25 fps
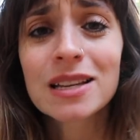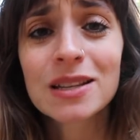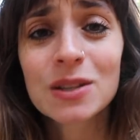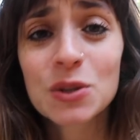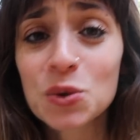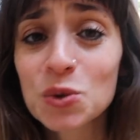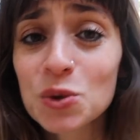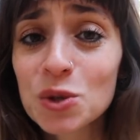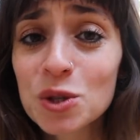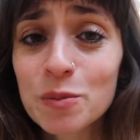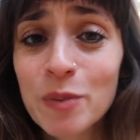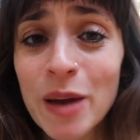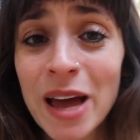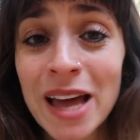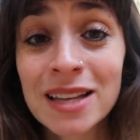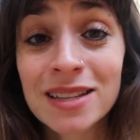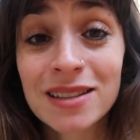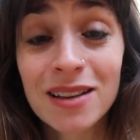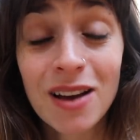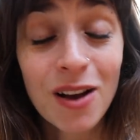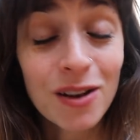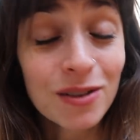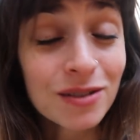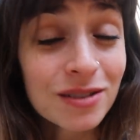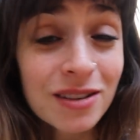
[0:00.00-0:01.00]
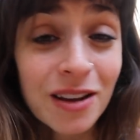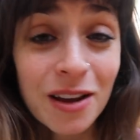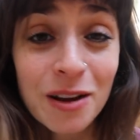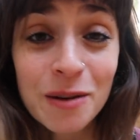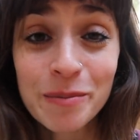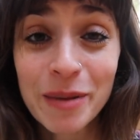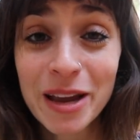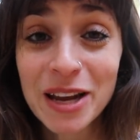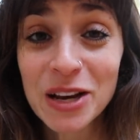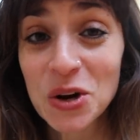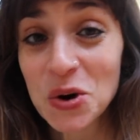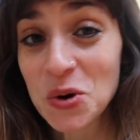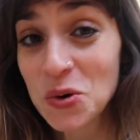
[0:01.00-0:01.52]
saucepans also
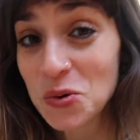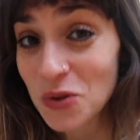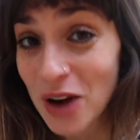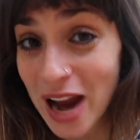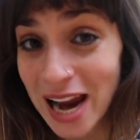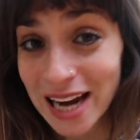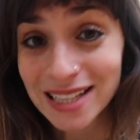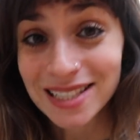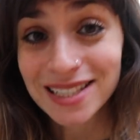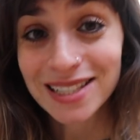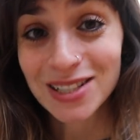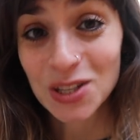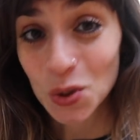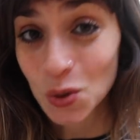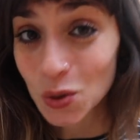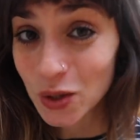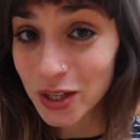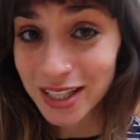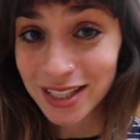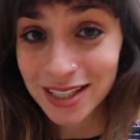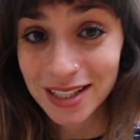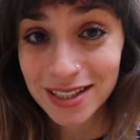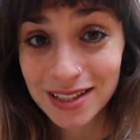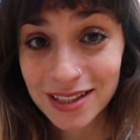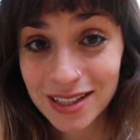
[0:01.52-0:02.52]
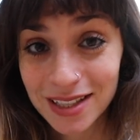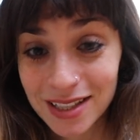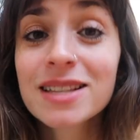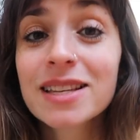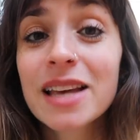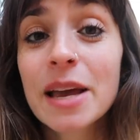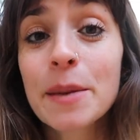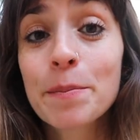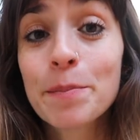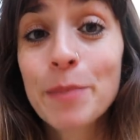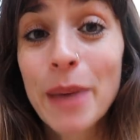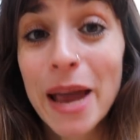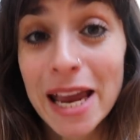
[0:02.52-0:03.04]
make great toys. Things
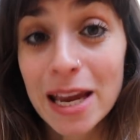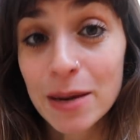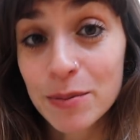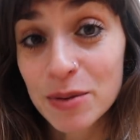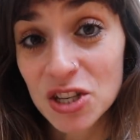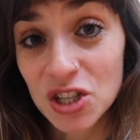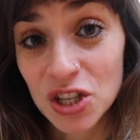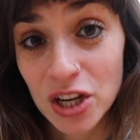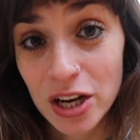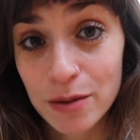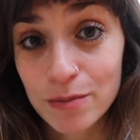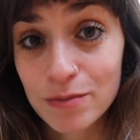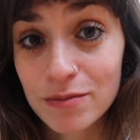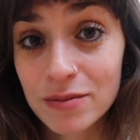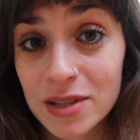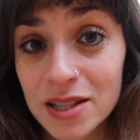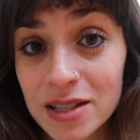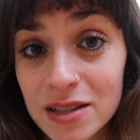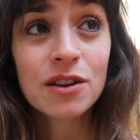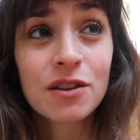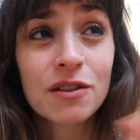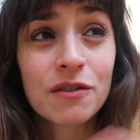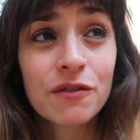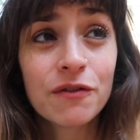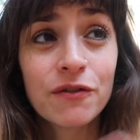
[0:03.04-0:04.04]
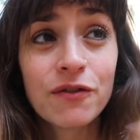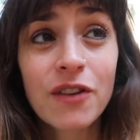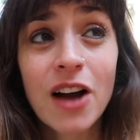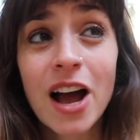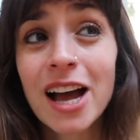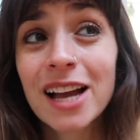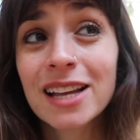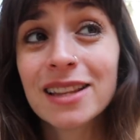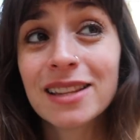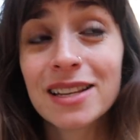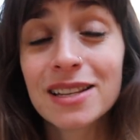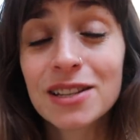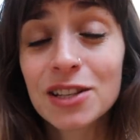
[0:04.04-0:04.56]
like baby gyms. You can
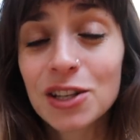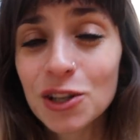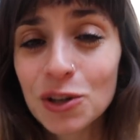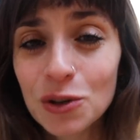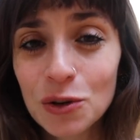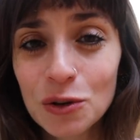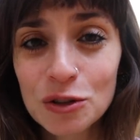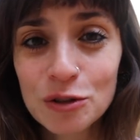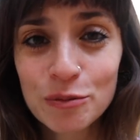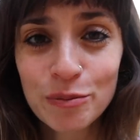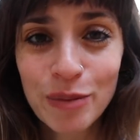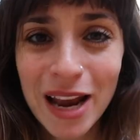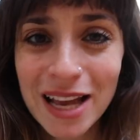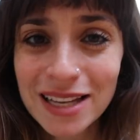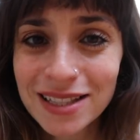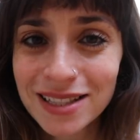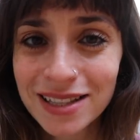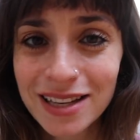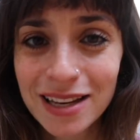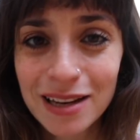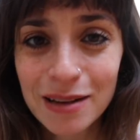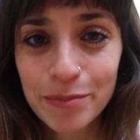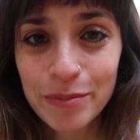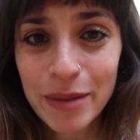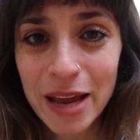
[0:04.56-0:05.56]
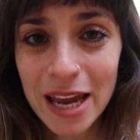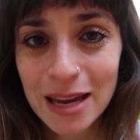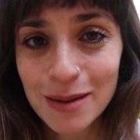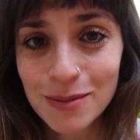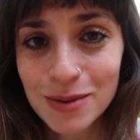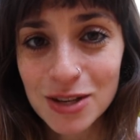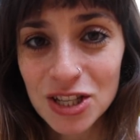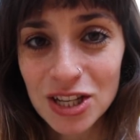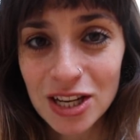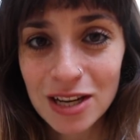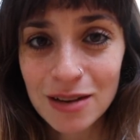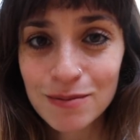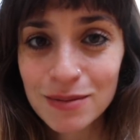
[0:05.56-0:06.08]
find these huge plastic baby
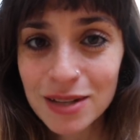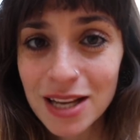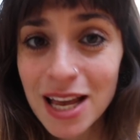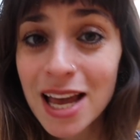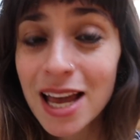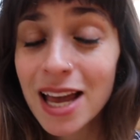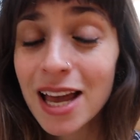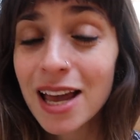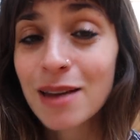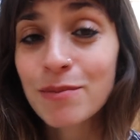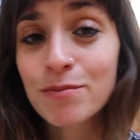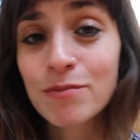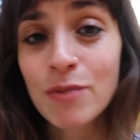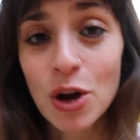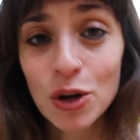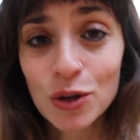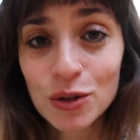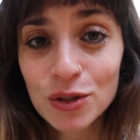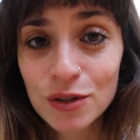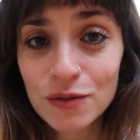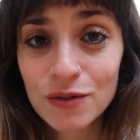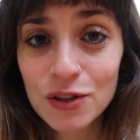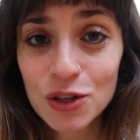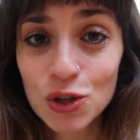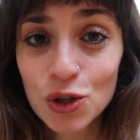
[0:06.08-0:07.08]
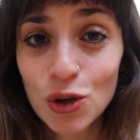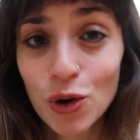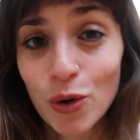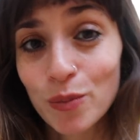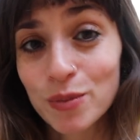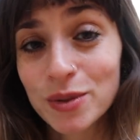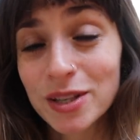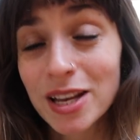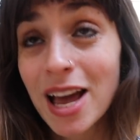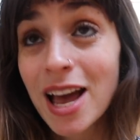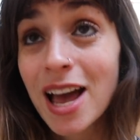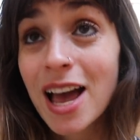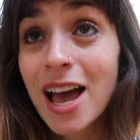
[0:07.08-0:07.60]
gyms in most of the
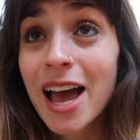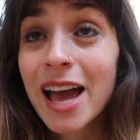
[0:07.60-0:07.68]
shops.